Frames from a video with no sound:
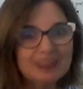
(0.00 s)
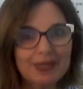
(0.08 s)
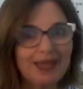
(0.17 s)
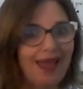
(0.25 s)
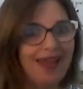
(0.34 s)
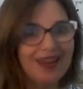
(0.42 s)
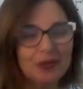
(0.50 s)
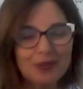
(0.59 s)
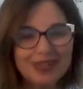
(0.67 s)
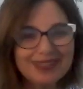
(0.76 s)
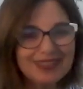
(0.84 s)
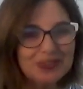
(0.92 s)
speak
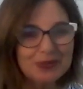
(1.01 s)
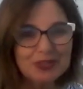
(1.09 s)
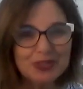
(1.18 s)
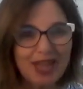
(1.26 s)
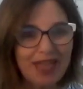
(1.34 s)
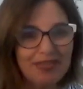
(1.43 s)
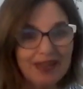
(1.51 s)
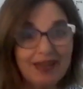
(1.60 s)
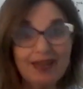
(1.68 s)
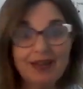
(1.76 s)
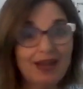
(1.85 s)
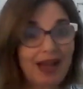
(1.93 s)
angrily to each other
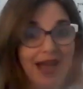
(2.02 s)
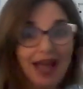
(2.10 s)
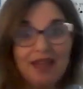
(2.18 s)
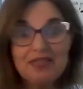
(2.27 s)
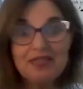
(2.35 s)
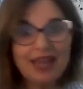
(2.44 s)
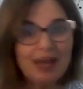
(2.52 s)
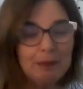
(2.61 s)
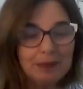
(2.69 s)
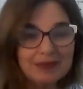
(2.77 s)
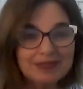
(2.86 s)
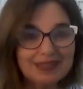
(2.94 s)

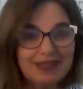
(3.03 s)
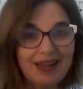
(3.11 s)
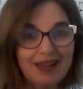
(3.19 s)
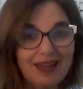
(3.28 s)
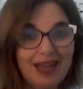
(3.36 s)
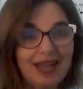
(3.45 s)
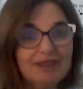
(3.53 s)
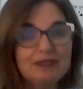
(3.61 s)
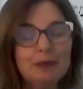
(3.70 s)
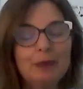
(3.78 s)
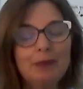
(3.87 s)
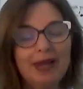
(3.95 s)
couples in our lives,
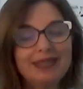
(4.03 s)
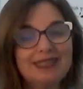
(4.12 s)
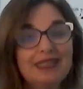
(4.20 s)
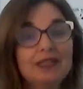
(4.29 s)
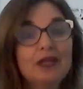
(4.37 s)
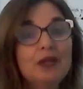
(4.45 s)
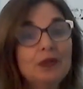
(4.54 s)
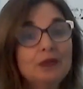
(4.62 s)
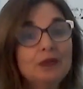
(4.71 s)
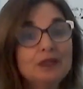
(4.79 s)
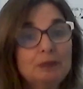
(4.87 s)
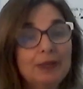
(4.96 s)
we might see,
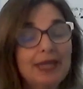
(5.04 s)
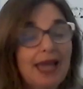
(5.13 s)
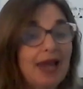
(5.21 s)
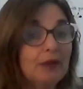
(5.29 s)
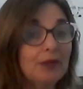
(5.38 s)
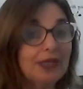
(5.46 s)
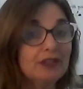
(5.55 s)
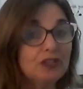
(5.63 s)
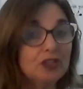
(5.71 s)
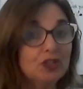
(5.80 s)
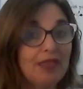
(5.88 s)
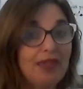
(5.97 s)
we speak angrily to
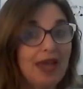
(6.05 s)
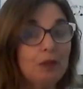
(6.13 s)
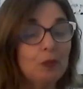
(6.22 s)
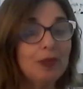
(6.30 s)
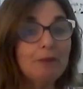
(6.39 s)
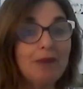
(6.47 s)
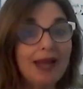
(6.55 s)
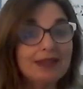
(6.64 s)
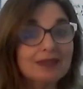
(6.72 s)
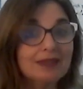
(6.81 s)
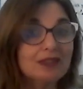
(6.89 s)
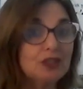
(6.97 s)
each other, and we might
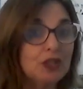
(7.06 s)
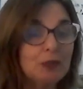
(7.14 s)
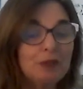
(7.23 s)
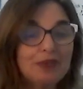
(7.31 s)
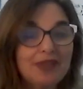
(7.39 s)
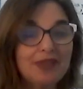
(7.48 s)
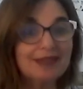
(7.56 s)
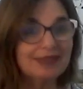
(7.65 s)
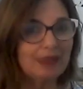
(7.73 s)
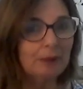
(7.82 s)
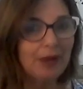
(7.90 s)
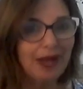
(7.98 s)
interpret that as
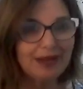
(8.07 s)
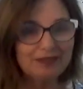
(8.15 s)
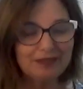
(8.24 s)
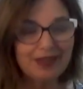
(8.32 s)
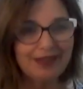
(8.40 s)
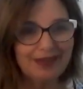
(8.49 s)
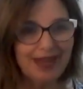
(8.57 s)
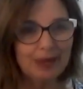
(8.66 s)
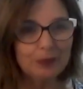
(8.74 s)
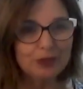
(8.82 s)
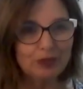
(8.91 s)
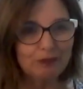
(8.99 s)
some kind of
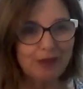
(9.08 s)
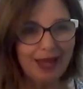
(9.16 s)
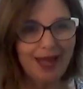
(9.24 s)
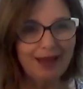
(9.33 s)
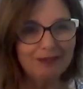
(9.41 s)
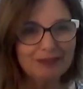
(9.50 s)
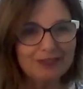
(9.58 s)
language of love.